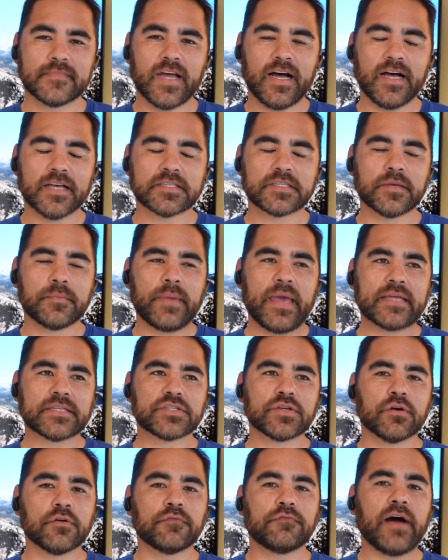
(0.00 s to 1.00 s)
Awesome, man.
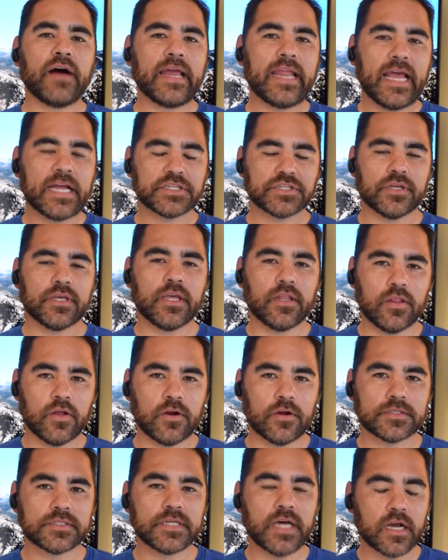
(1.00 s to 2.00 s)
So
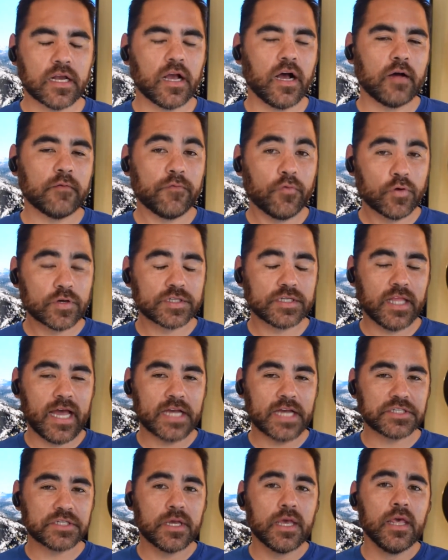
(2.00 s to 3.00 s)
financiallyalert.com forward
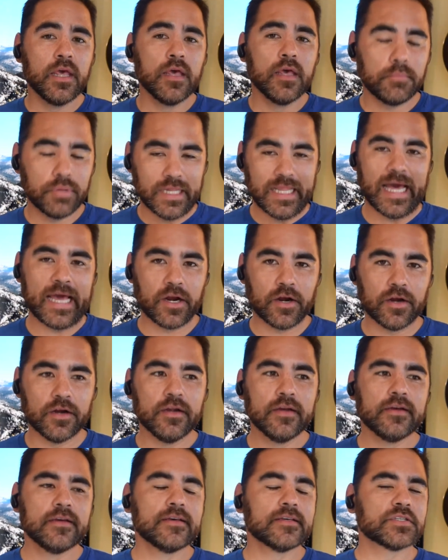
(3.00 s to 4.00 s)
slash planner.
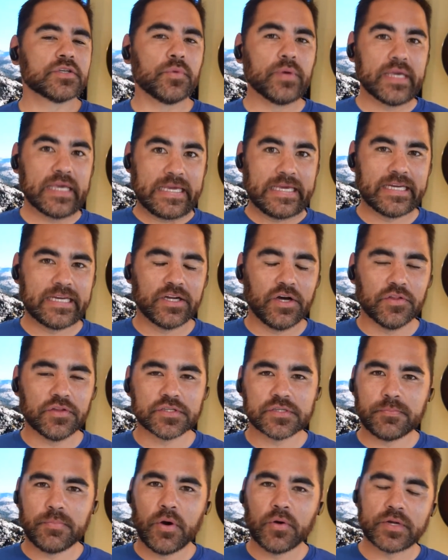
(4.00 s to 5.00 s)
So we can get all
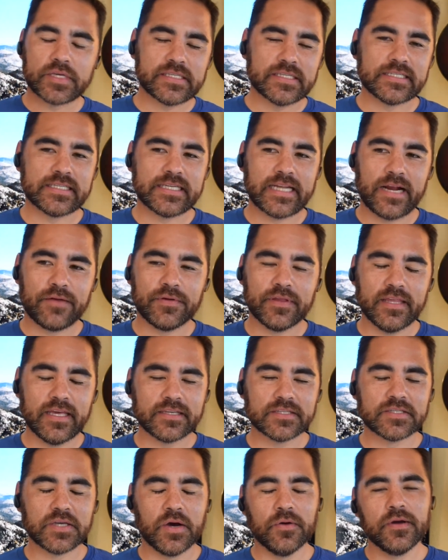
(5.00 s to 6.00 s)
those bonuses and everything.
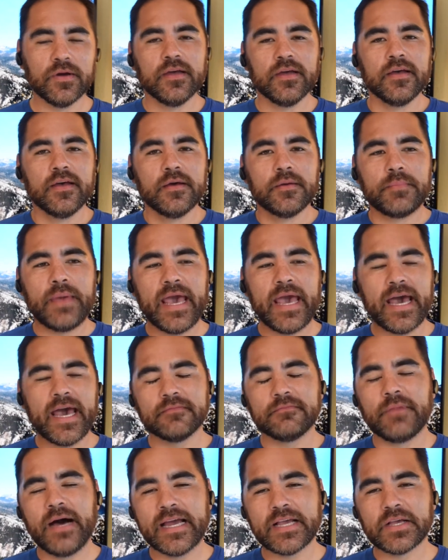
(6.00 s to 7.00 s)
So Man,
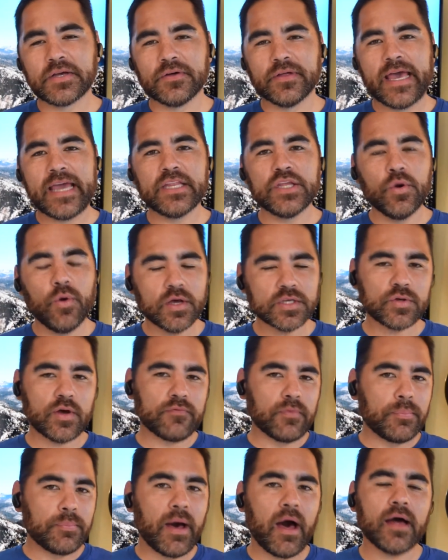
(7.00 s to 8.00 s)
Michael, and you also have
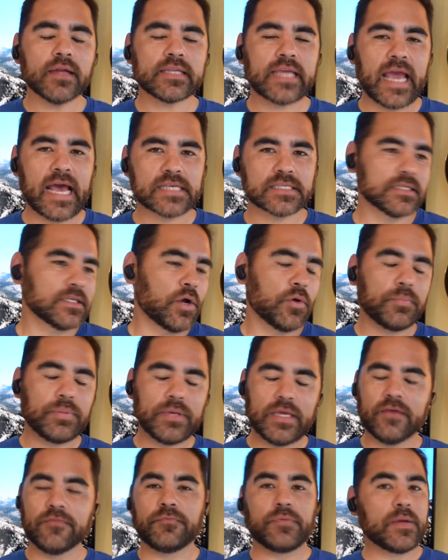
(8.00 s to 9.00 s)
a podcast because now
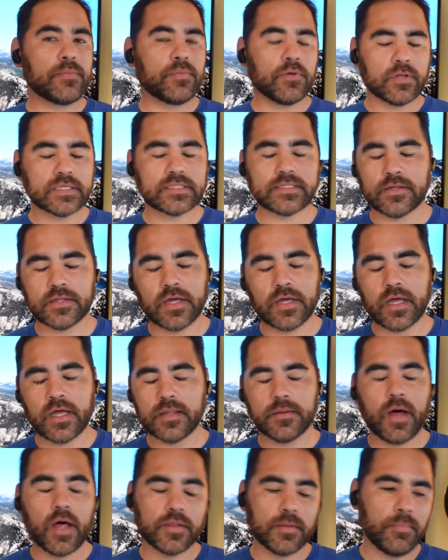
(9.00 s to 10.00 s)
if people are listening on,
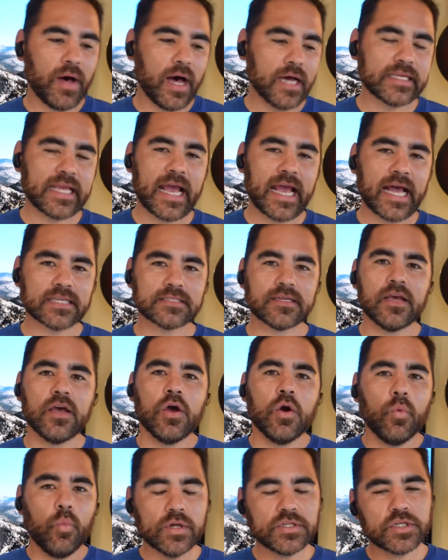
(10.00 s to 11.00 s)
on the podcast,
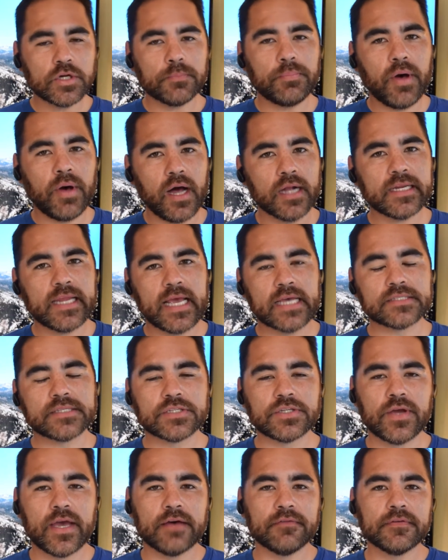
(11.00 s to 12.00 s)
what's your podcast that
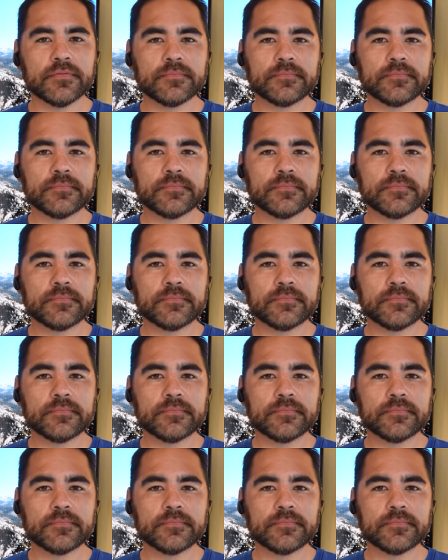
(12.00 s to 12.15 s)
you have?